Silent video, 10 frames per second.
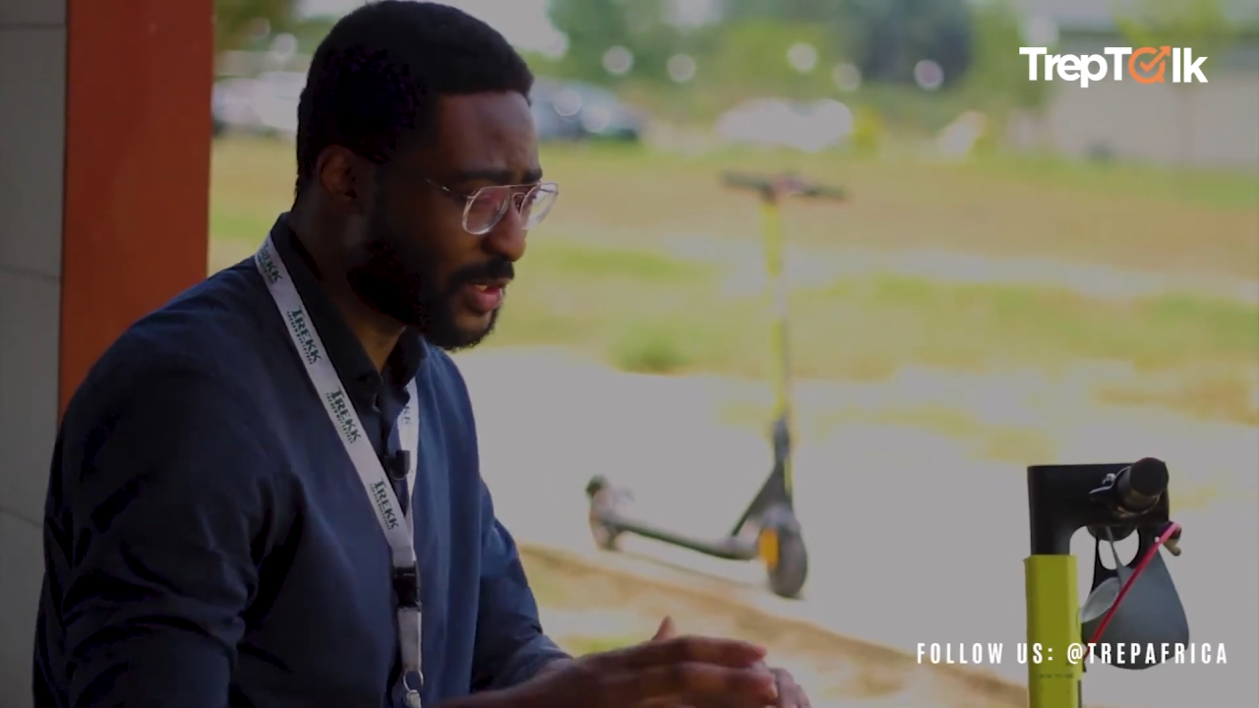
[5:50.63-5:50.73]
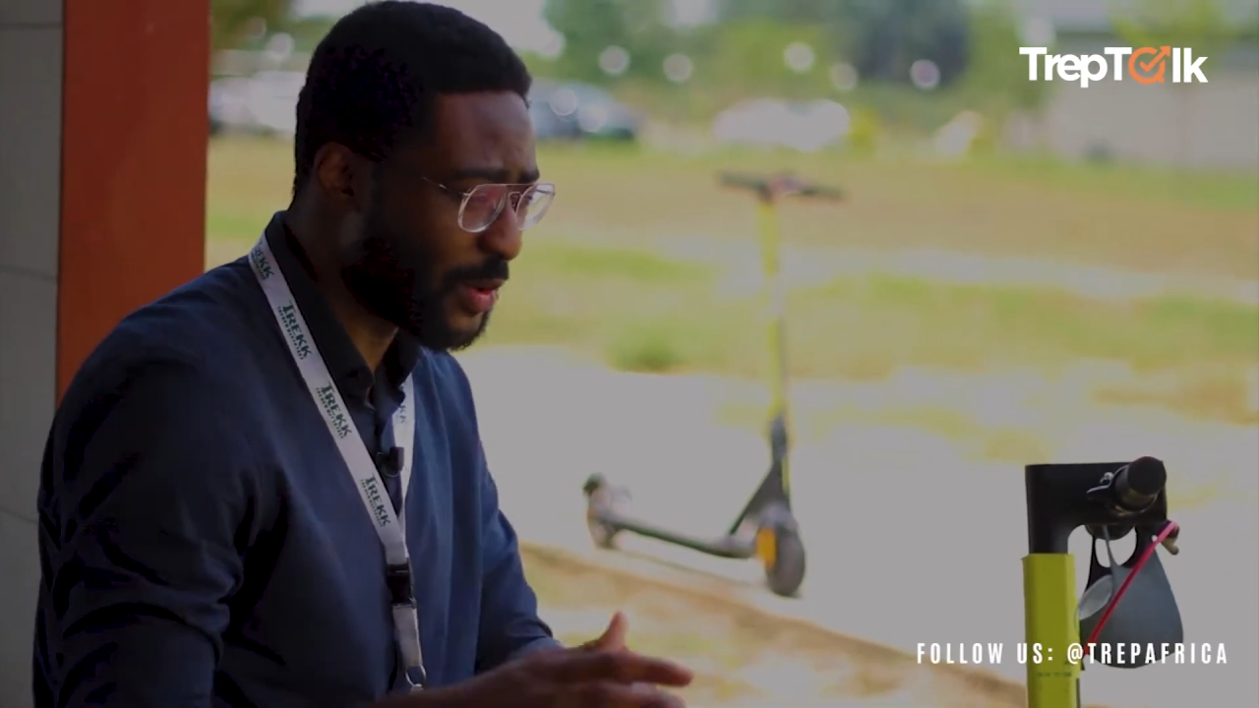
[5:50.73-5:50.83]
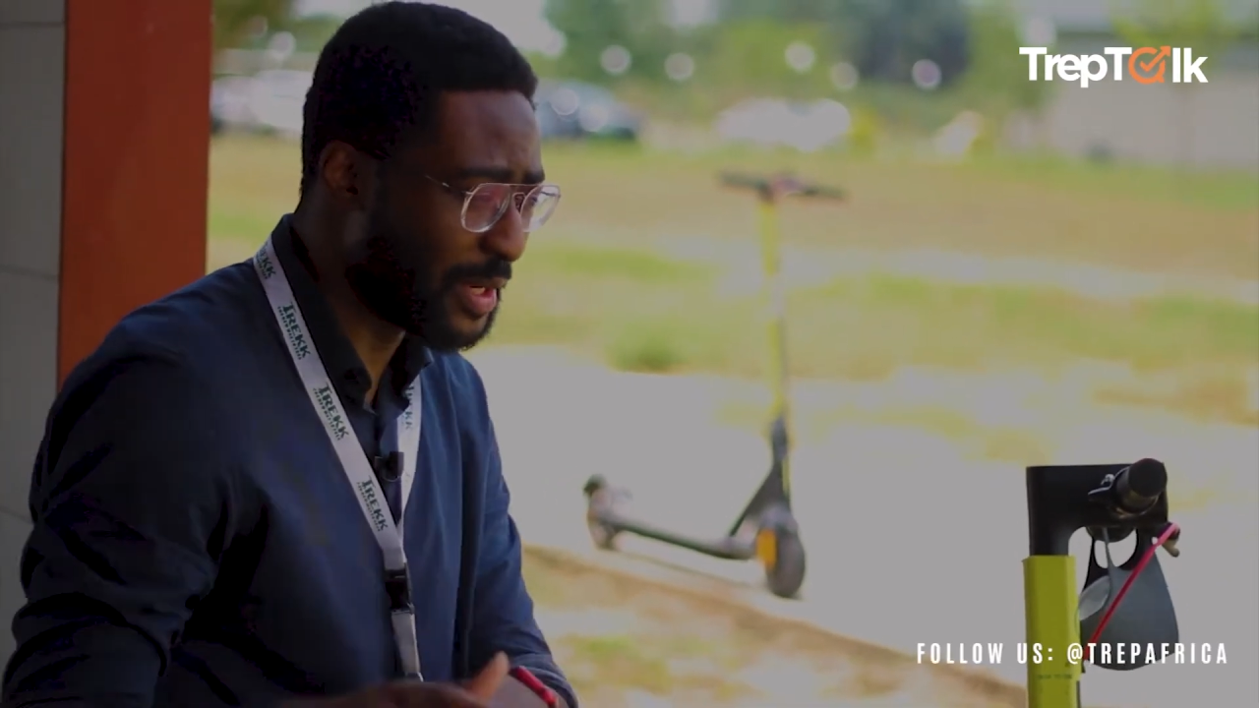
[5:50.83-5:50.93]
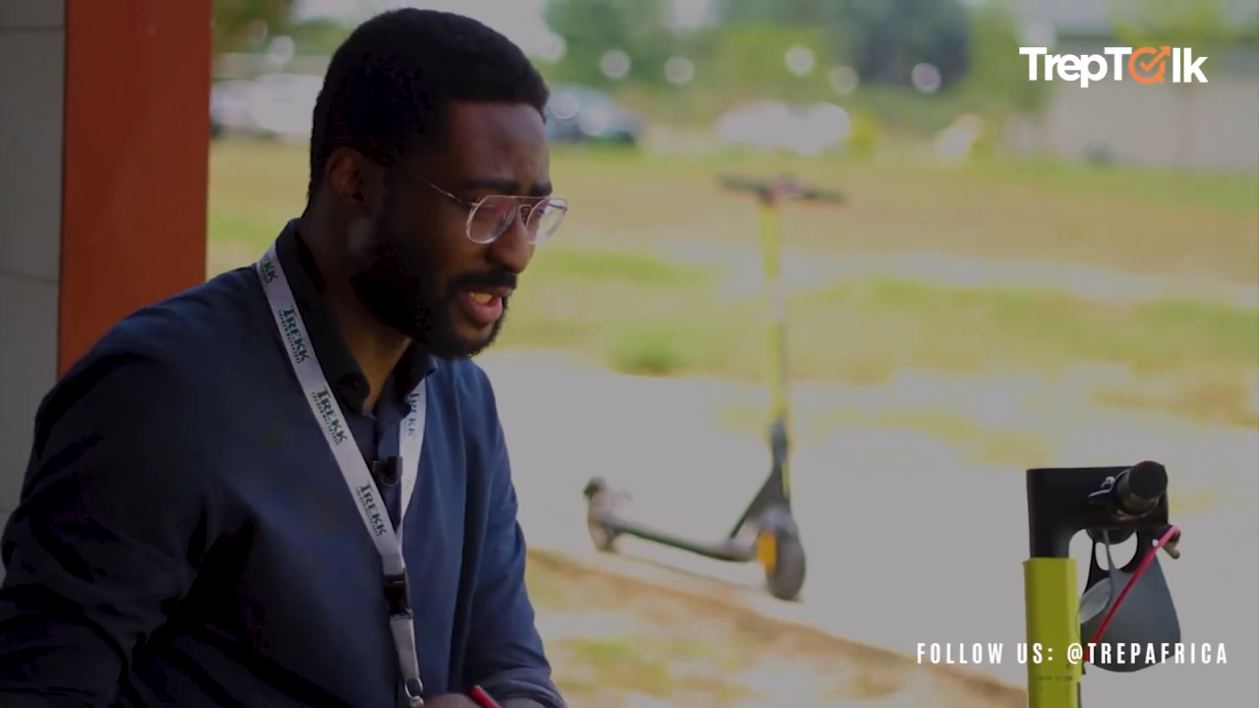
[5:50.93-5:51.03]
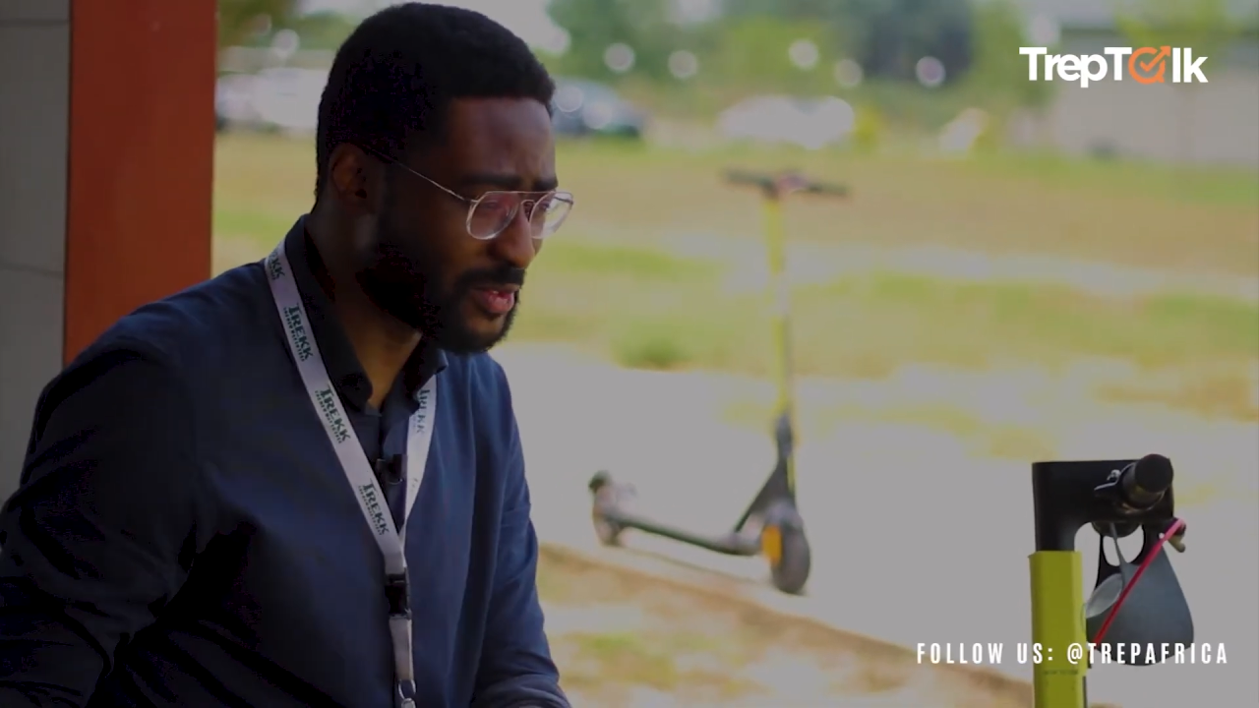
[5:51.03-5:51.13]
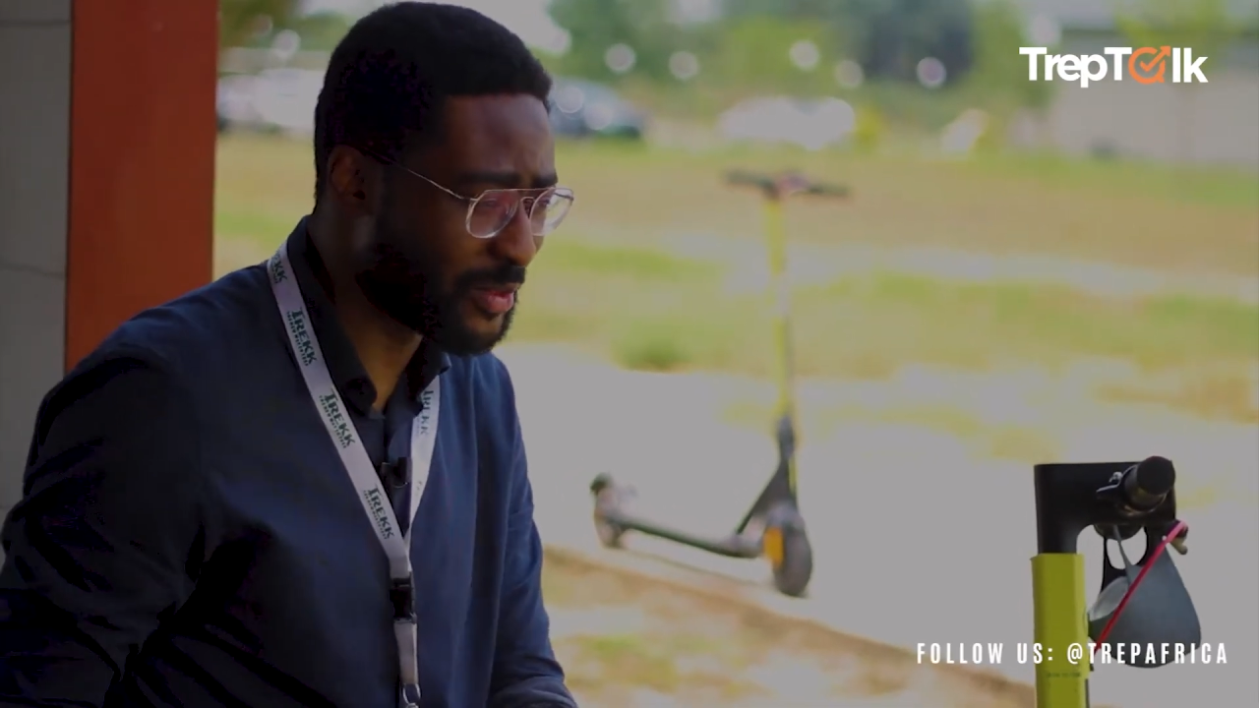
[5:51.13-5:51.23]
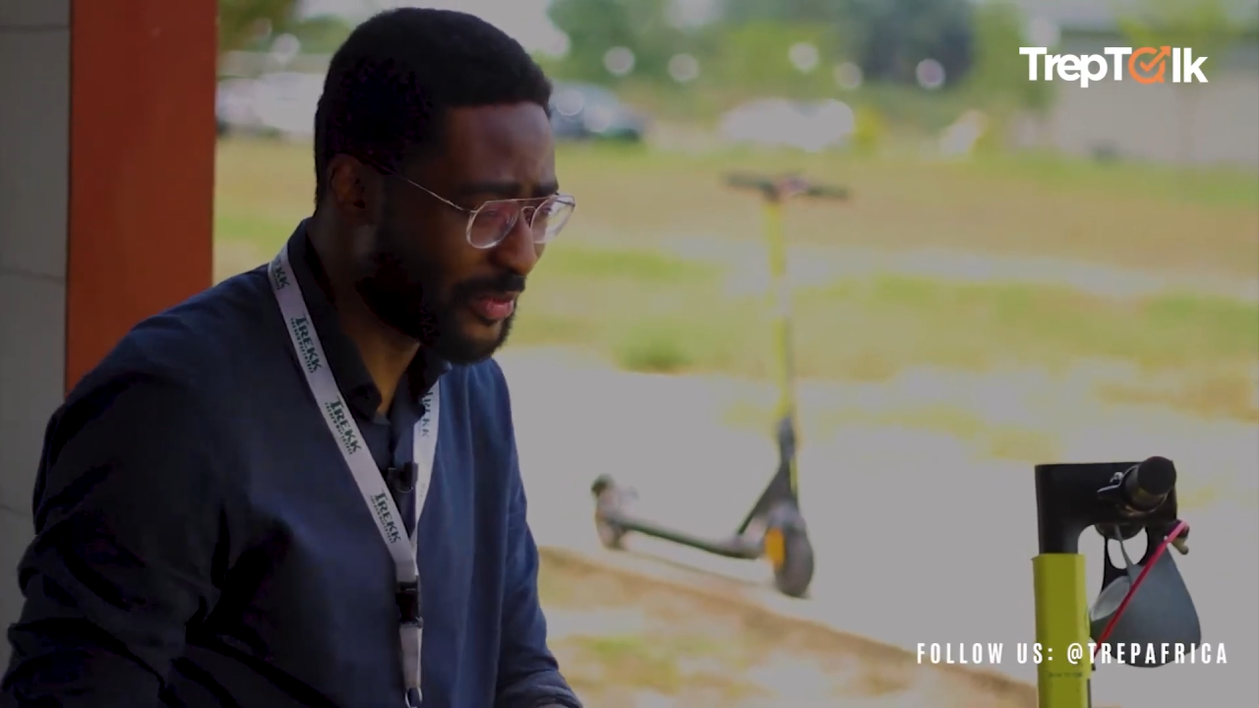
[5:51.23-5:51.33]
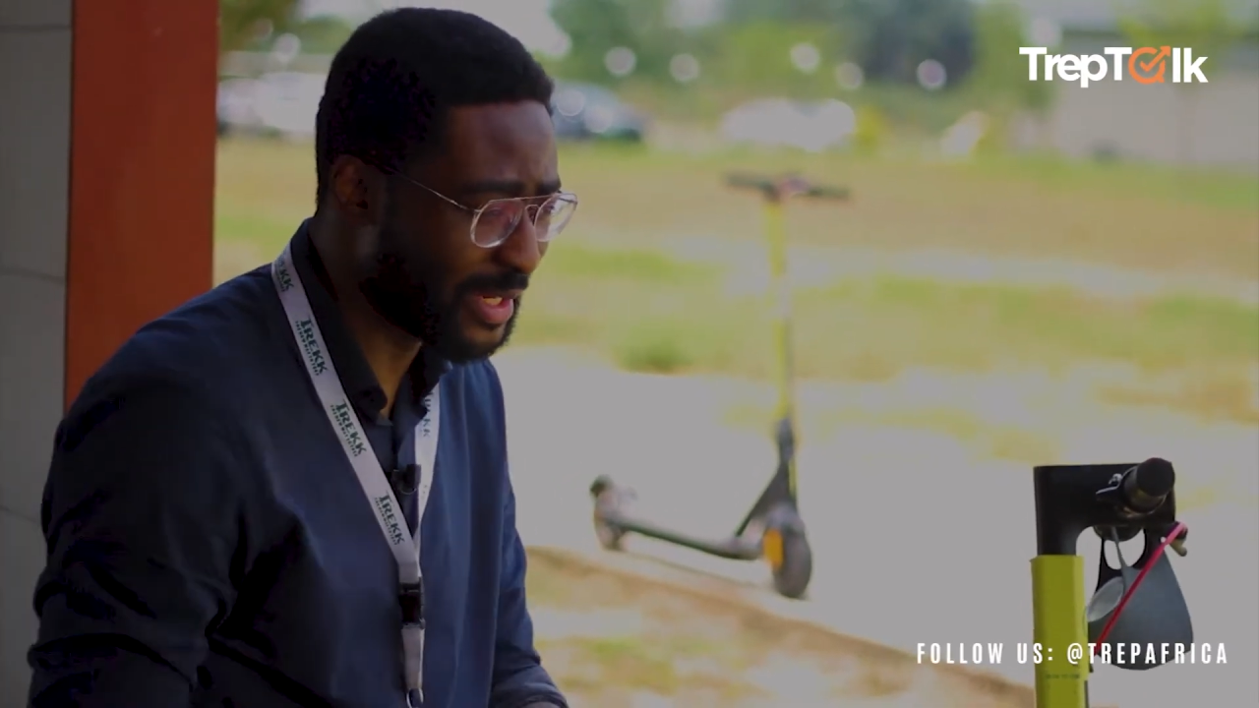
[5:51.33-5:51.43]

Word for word: communities we're